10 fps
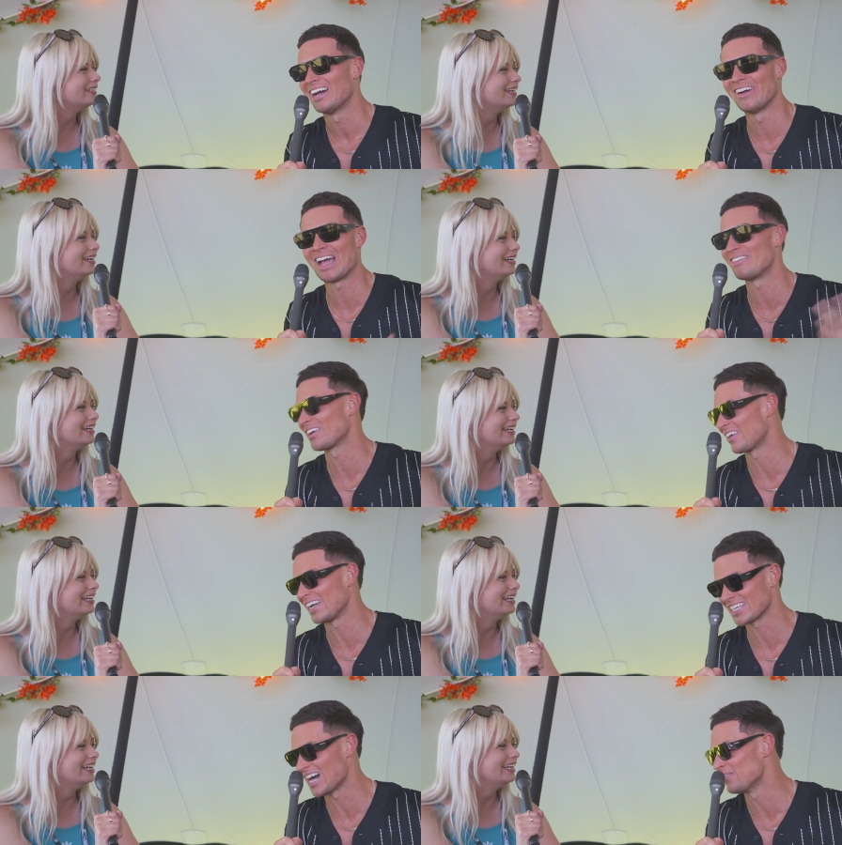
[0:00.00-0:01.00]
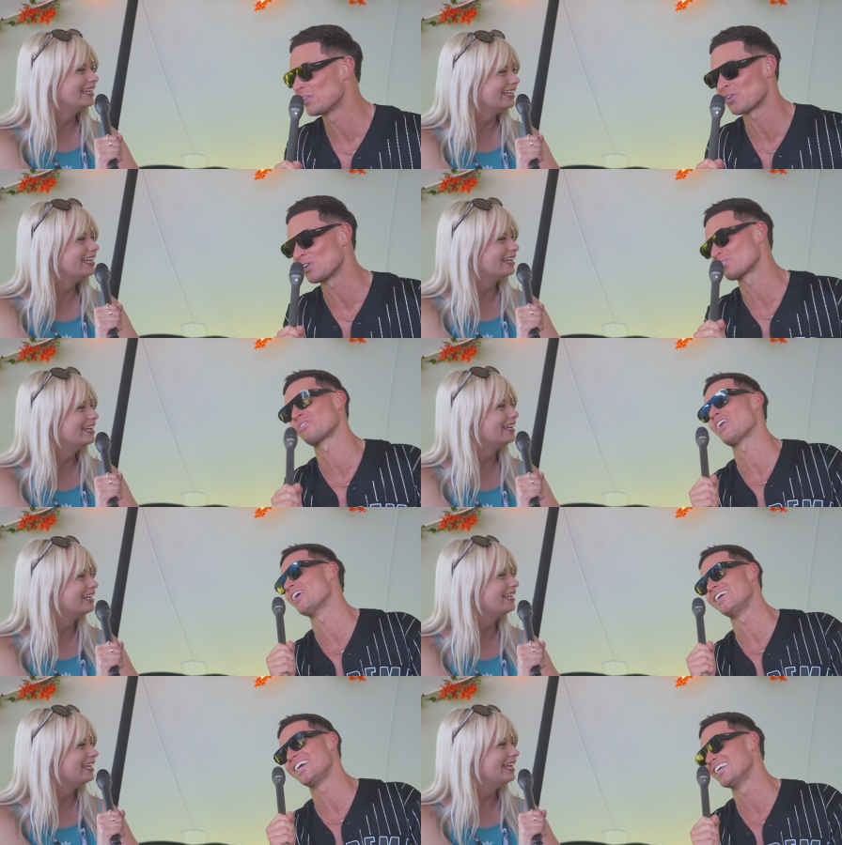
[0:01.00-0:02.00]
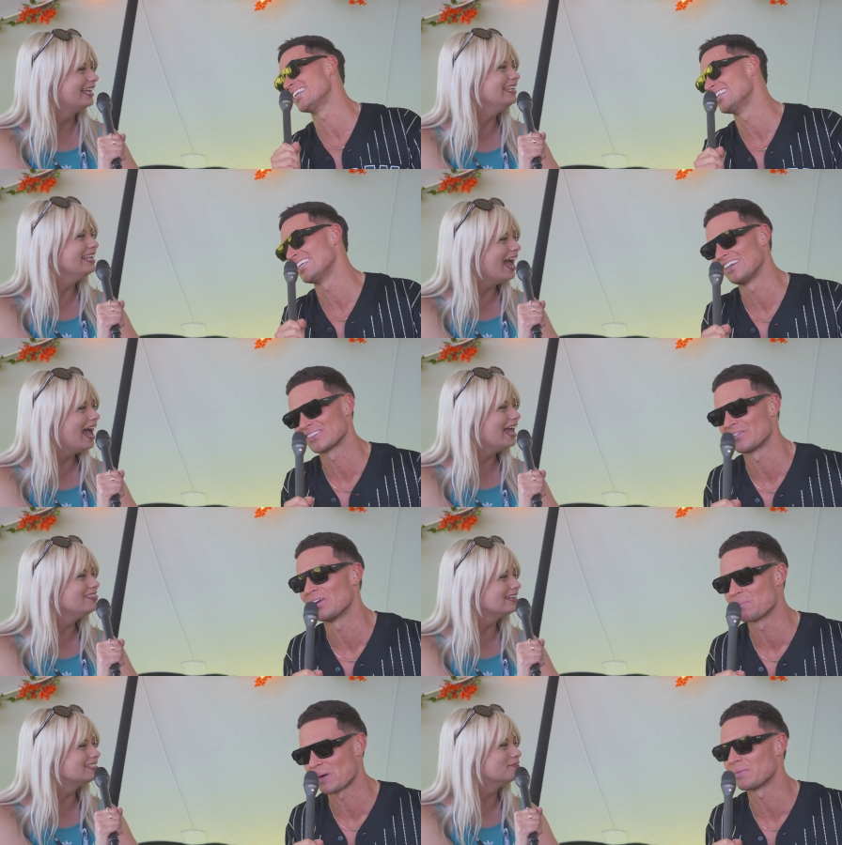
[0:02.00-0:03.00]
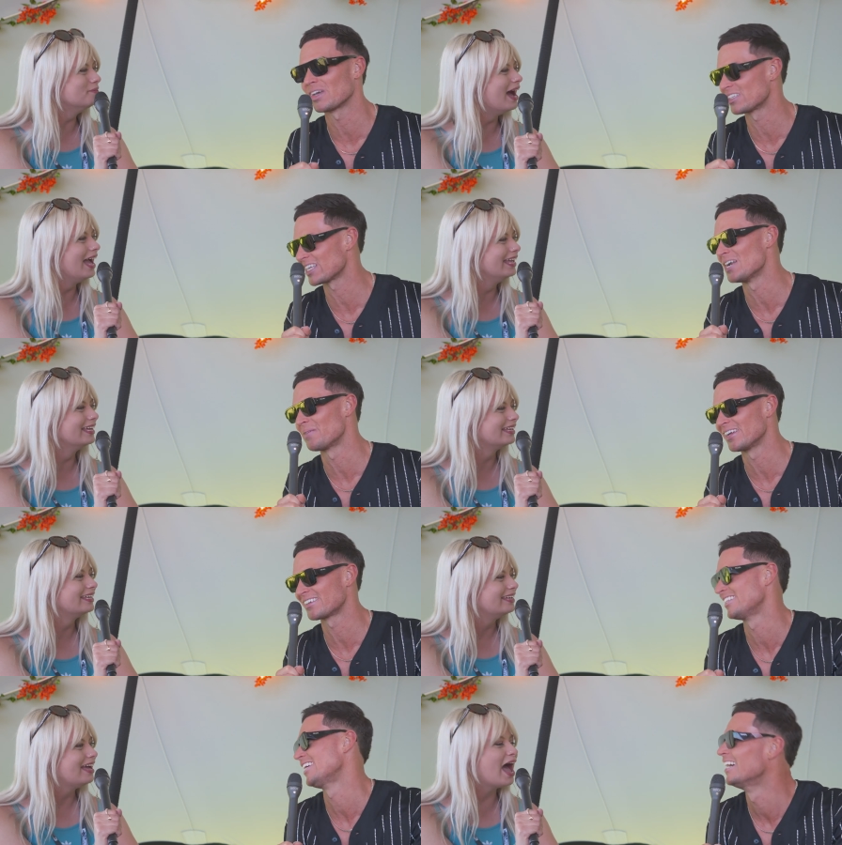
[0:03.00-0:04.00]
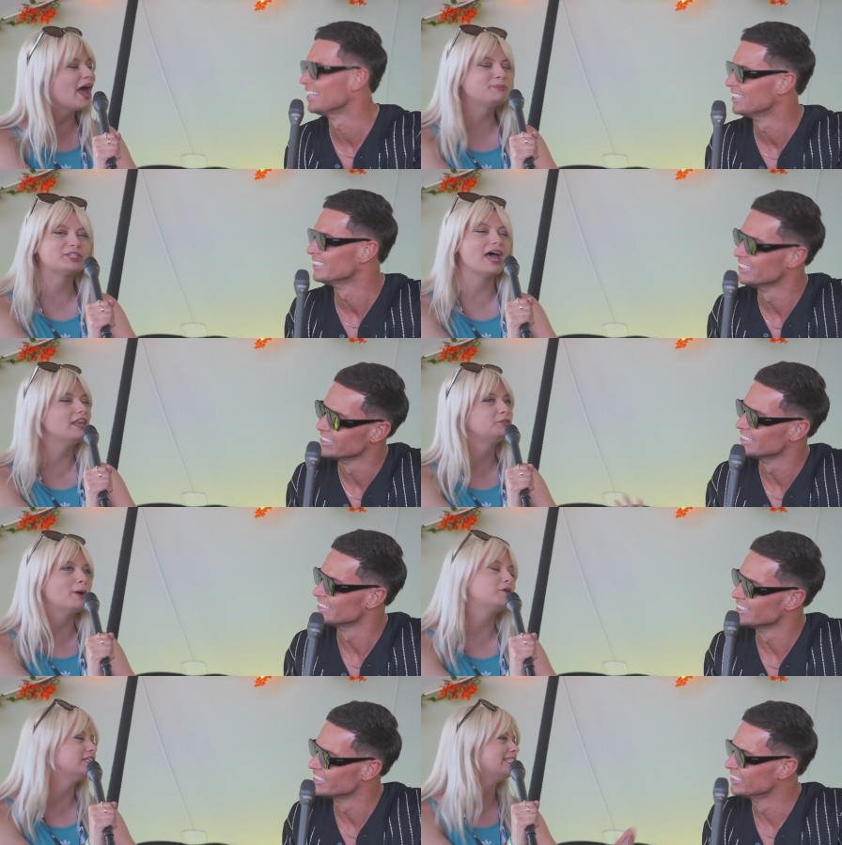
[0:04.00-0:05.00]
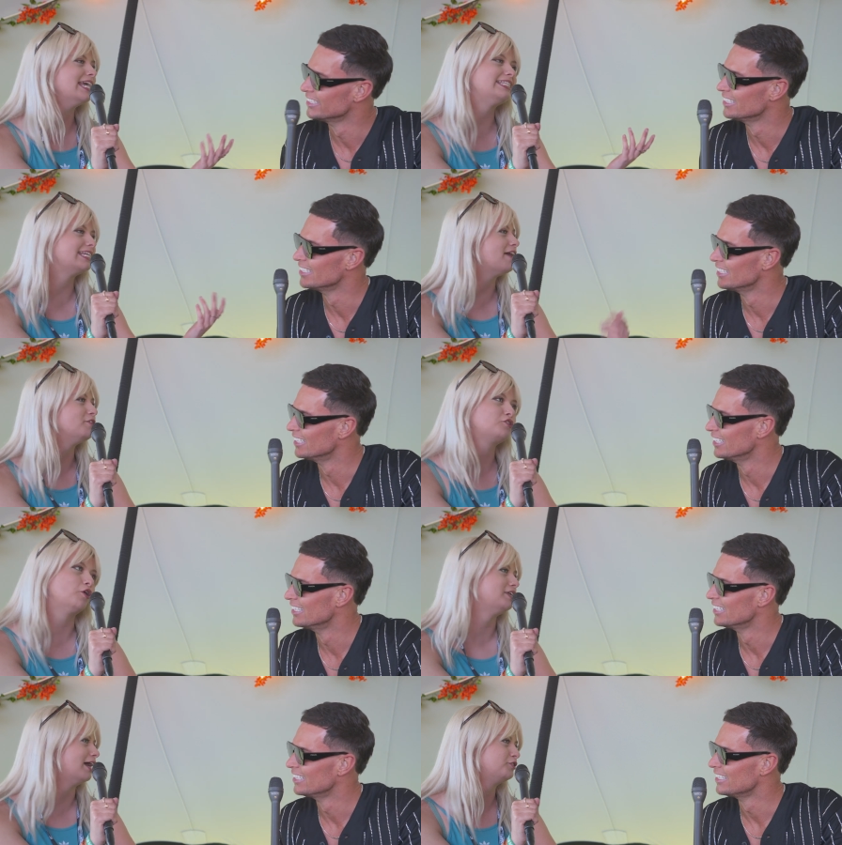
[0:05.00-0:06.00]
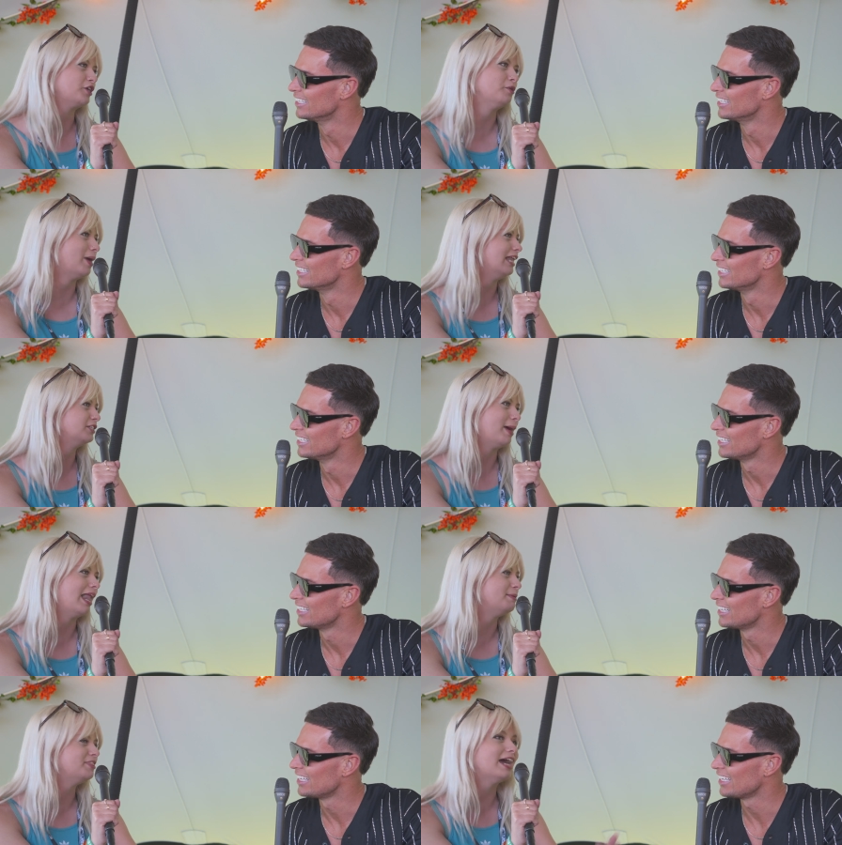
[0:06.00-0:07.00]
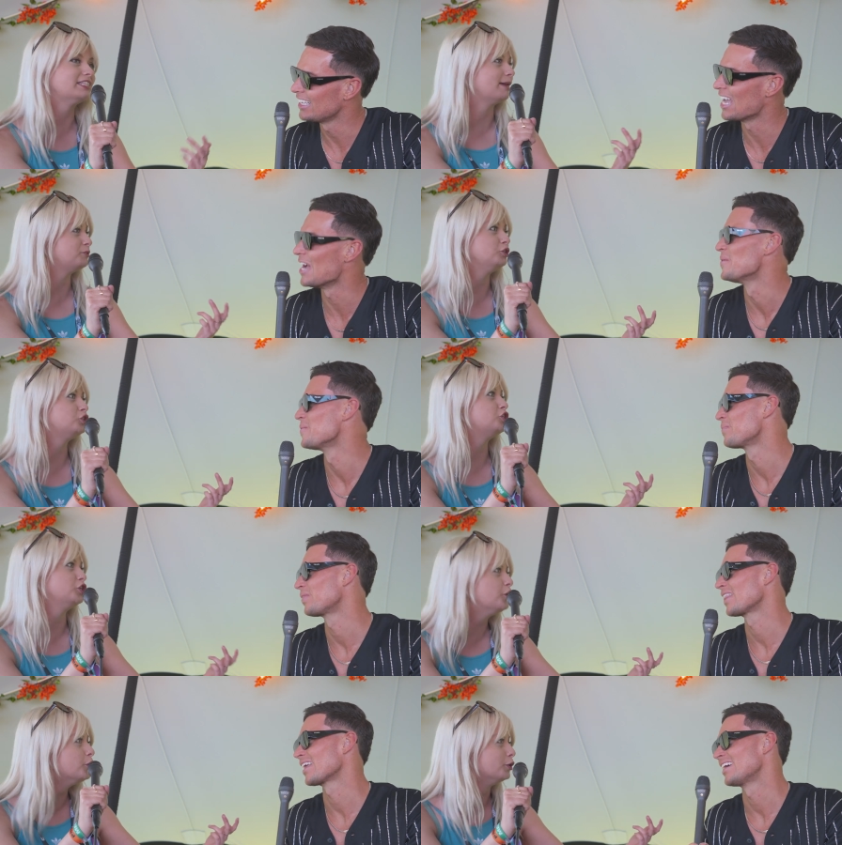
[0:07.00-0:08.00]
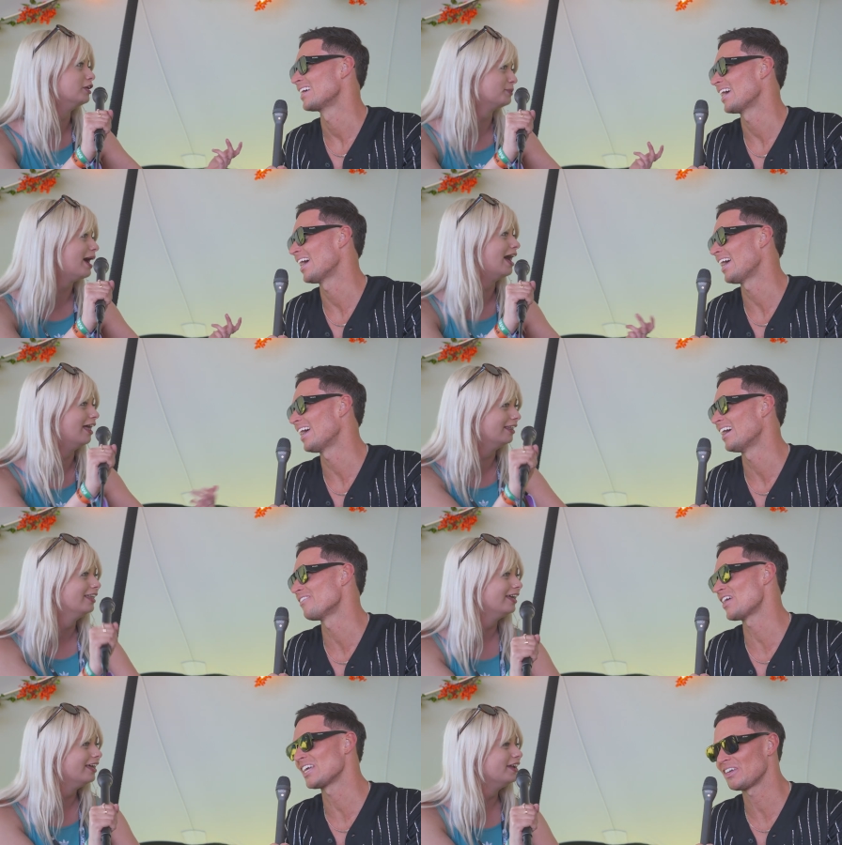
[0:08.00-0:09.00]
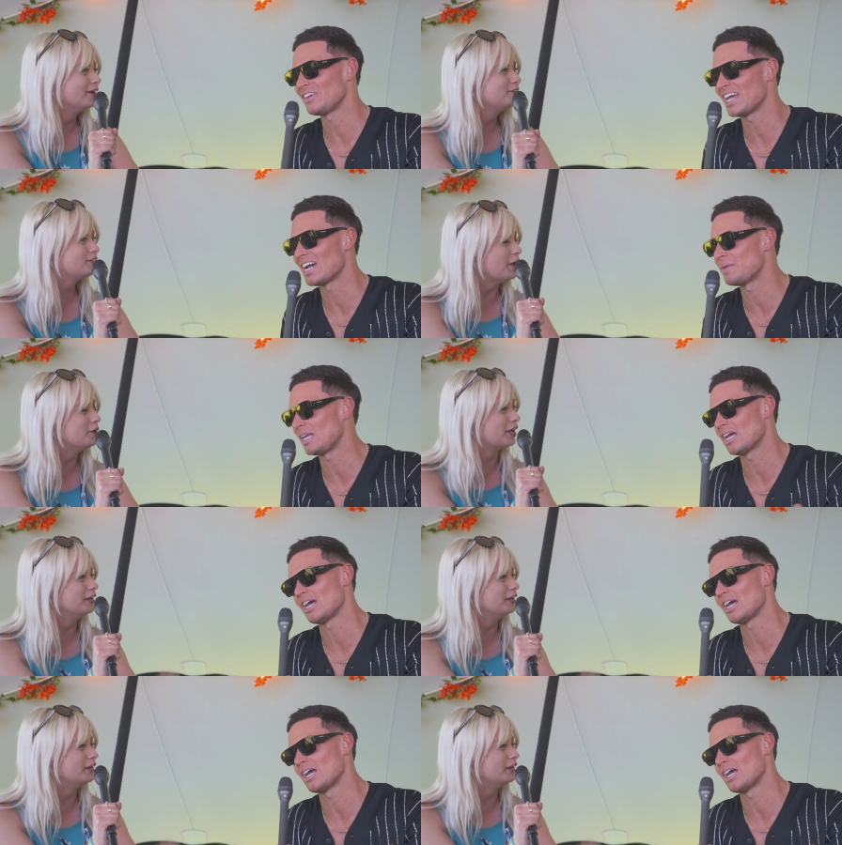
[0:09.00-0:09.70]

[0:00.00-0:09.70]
Speaker 1: We oh, were having a great time. The drinks were flowing, and yeah, it was a, a proper good celebration. Yeah.
Speaker 2: Absolutely, and as well, because Stay Together's gone down so well as well. I mean, that is yeah. absolute tune as well. Oh,
Speaker 1: thank you. Yeah, so I mean,